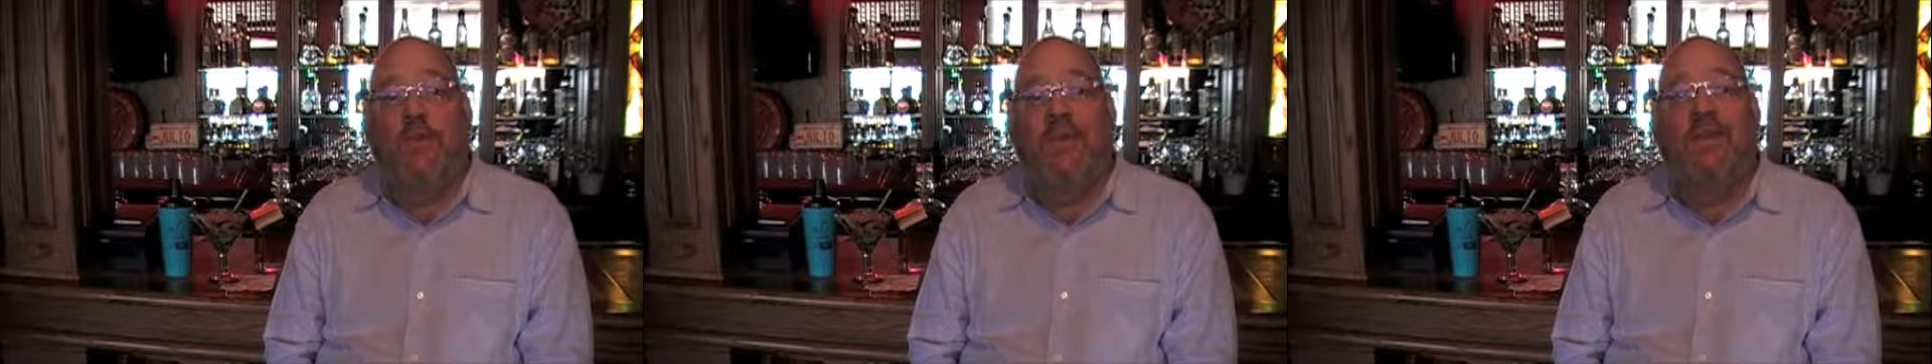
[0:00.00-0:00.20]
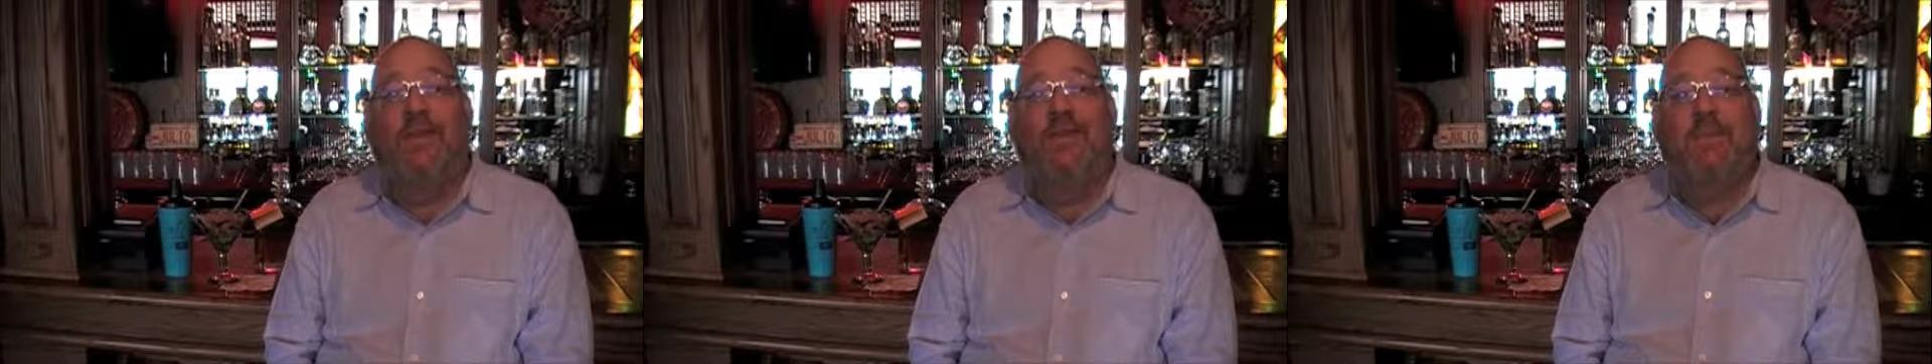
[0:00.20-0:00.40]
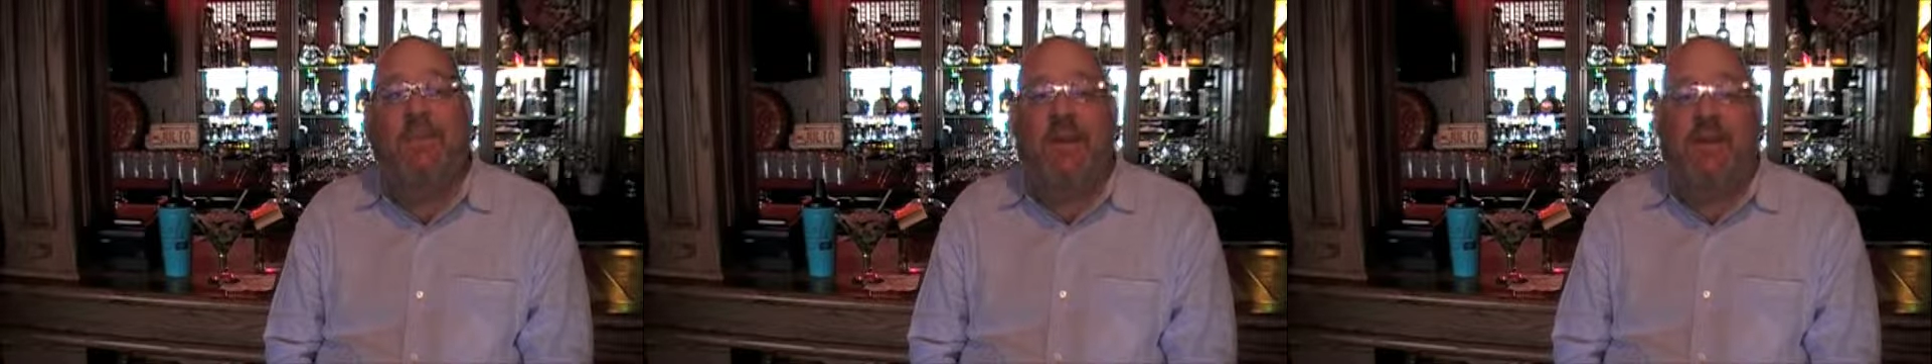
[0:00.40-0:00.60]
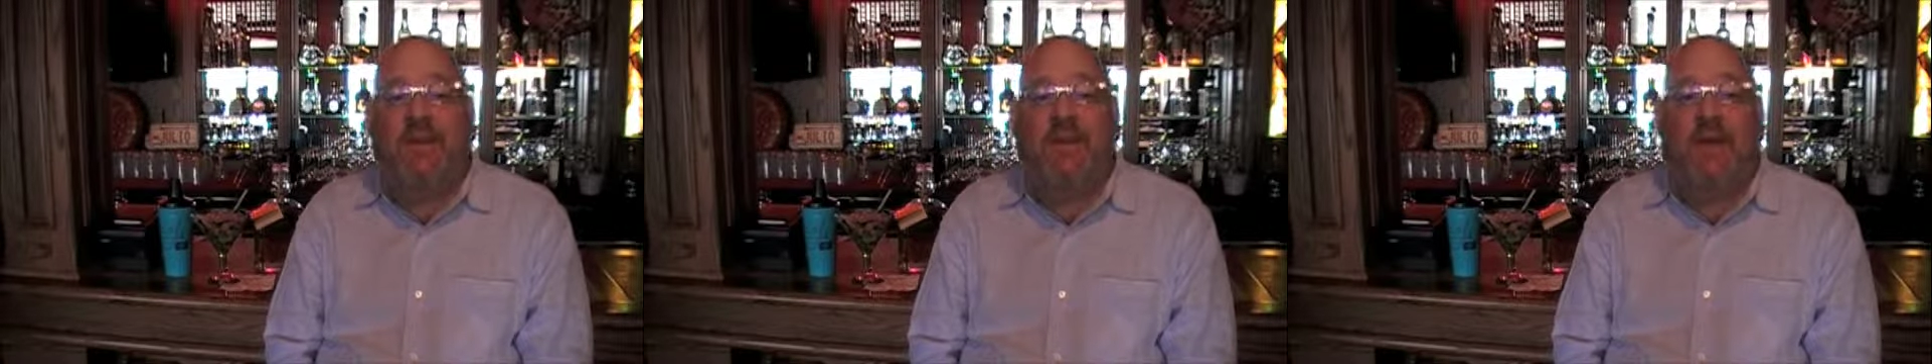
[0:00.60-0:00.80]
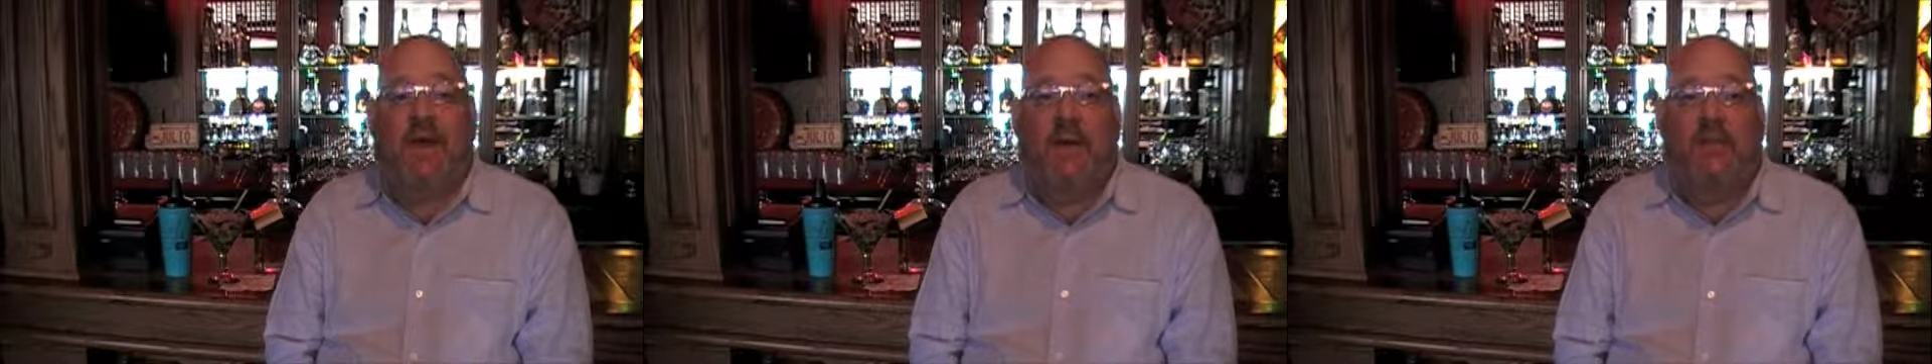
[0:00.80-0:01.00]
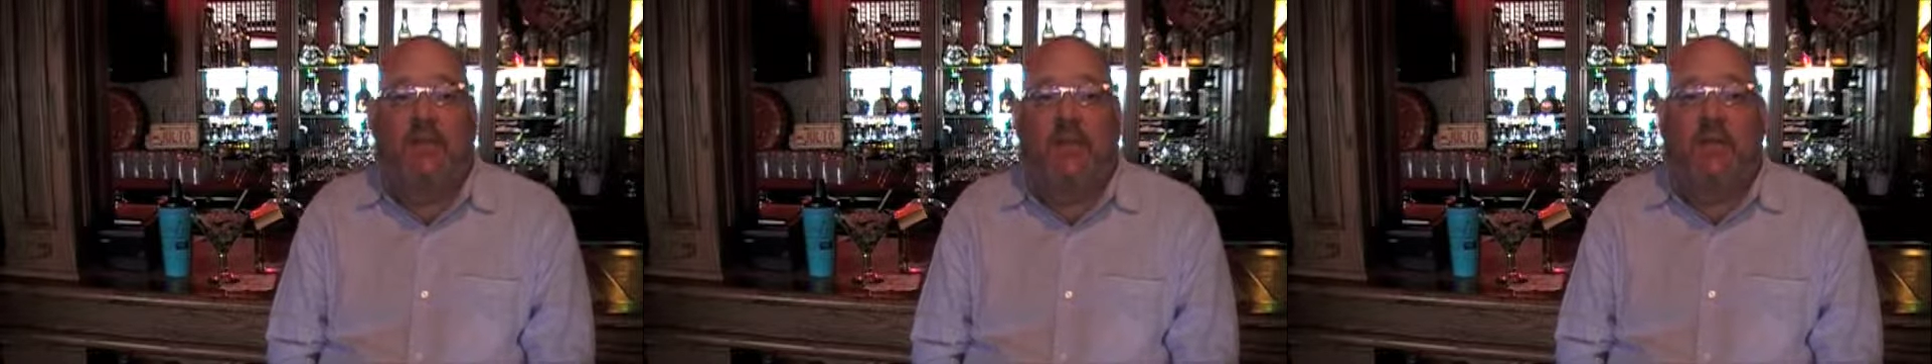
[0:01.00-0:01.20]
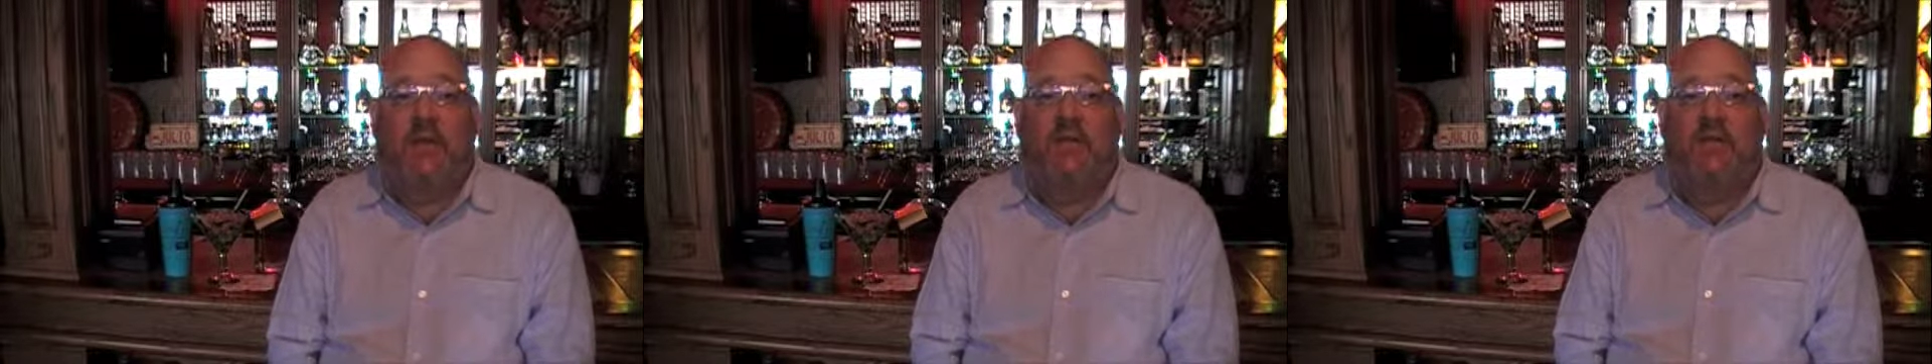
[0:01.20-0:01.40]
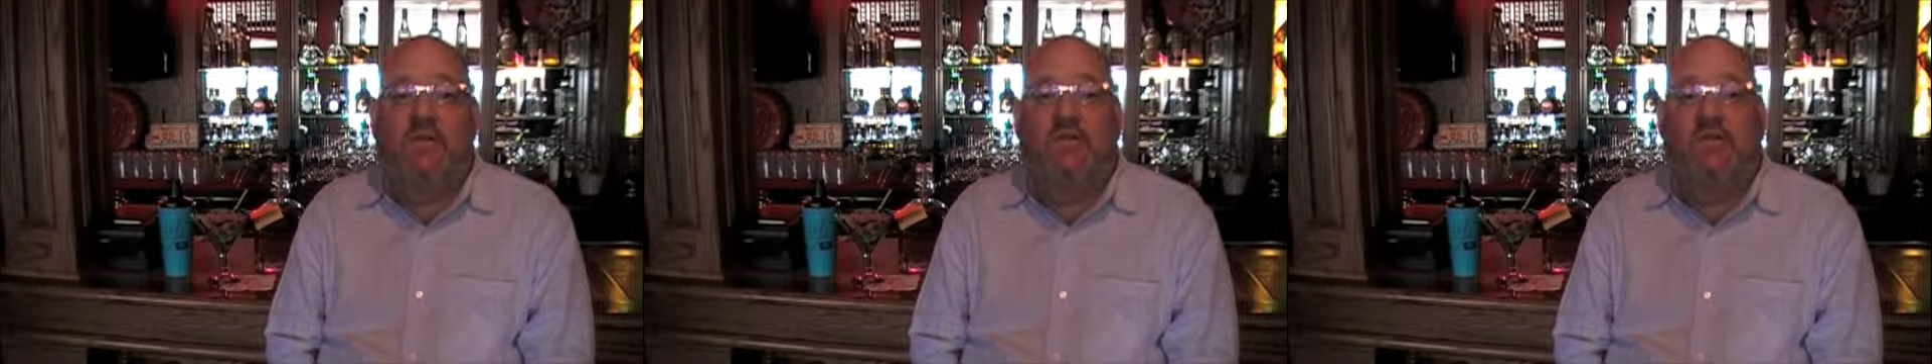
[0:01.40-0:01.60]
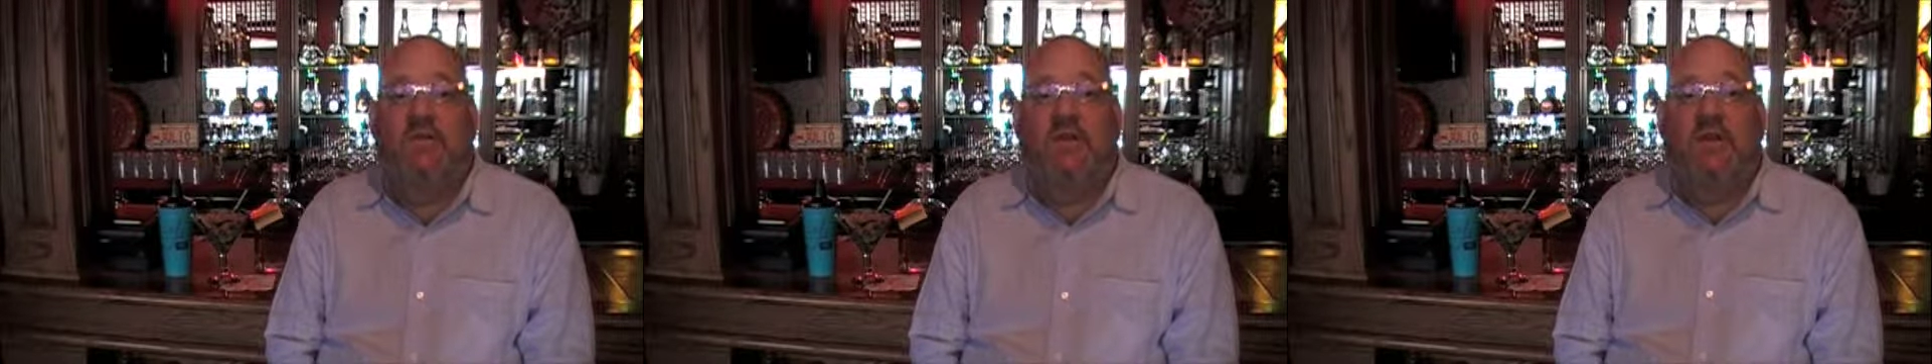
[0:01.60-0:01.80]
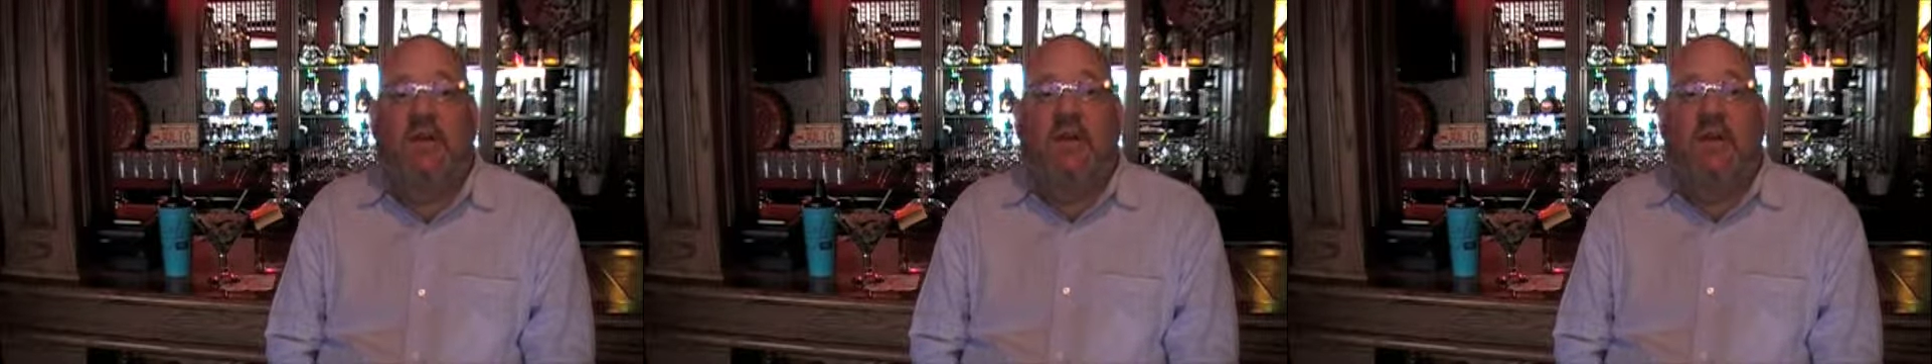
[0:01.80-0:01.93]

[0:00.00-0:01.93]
independent operators.